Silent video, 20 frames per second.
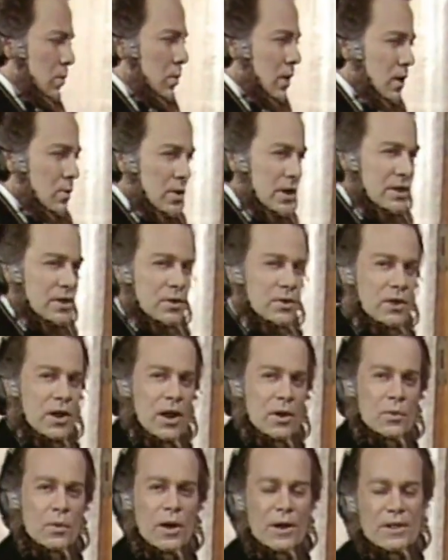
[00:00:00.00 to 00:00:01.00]
Well, we do
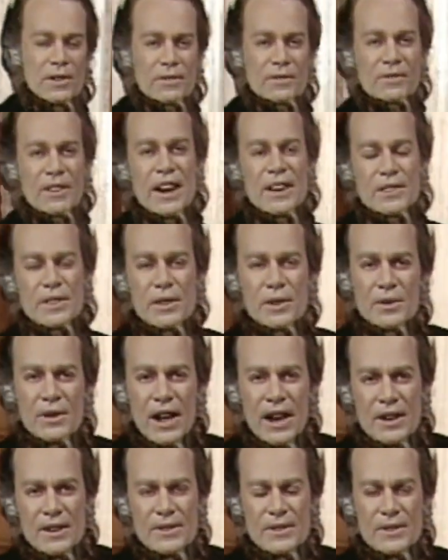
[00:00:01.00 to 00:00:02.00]
not want to fight the
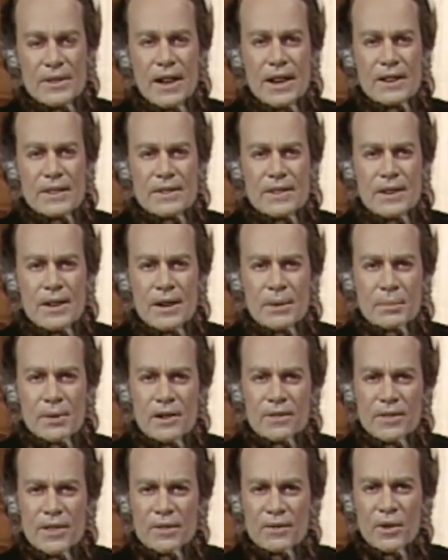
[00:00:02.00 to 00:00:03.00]
United States,
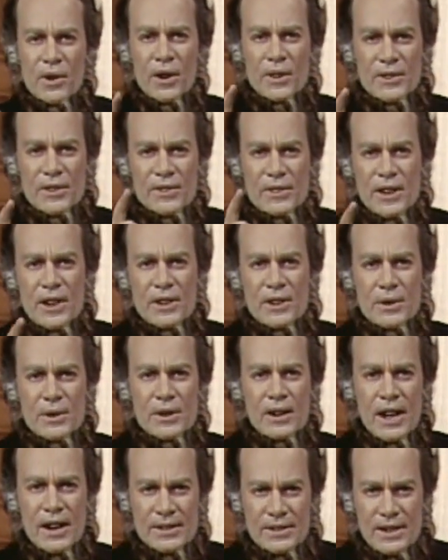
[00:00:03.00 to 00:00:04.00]
but if they force us
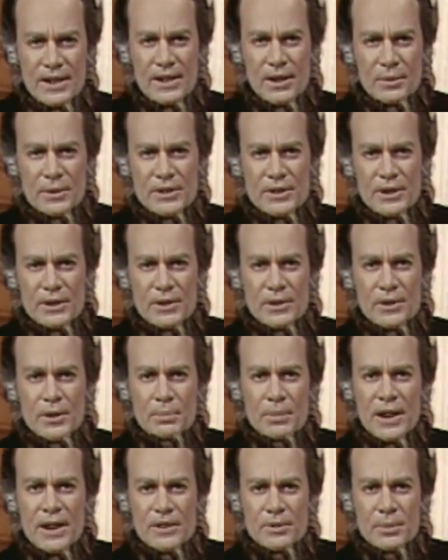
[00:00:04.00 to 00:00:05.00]
into it, I'll tell you, we shall do
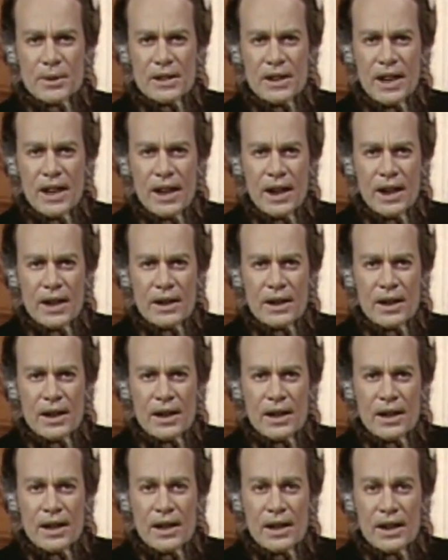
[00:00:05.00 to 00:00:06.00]
the best we can,
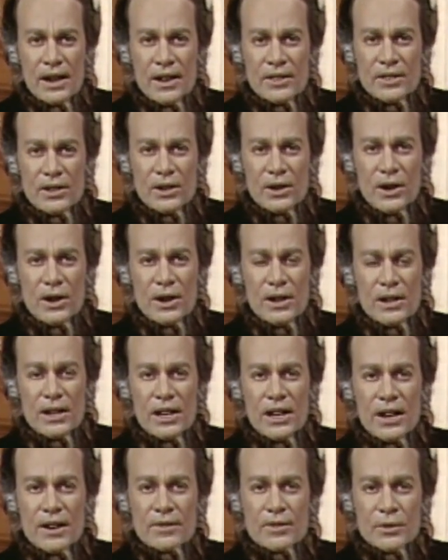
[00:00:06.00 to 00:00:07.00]
and as the Lord
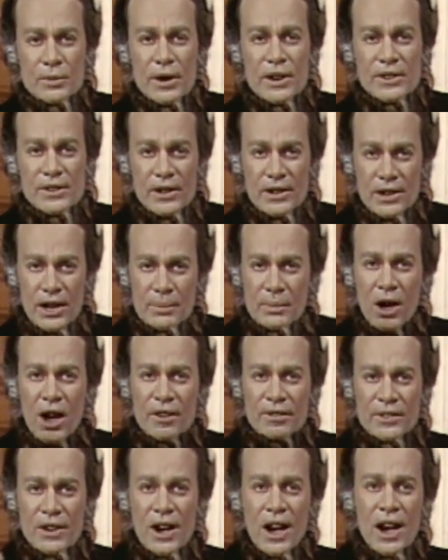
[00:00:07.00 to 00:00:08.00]
lives, we shall come
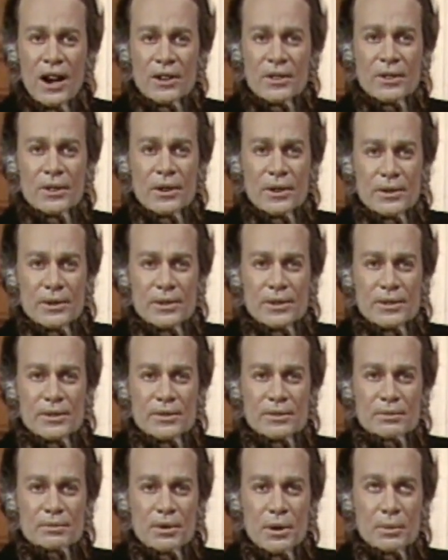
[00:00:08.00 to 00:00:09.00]
off conquerors,
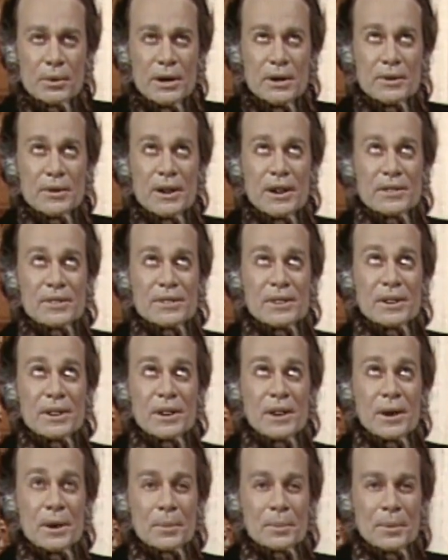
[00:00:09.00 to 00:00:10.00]
for we trust in
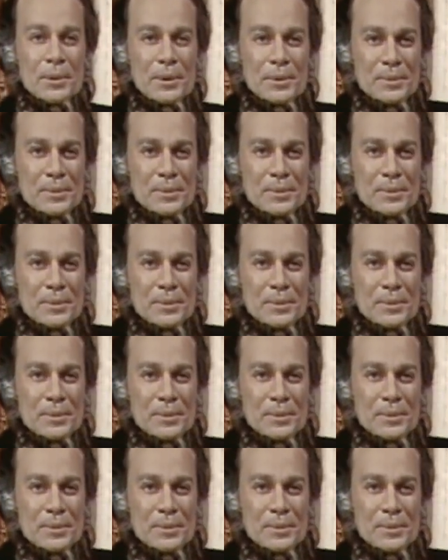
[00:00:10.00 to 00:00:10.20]
Him.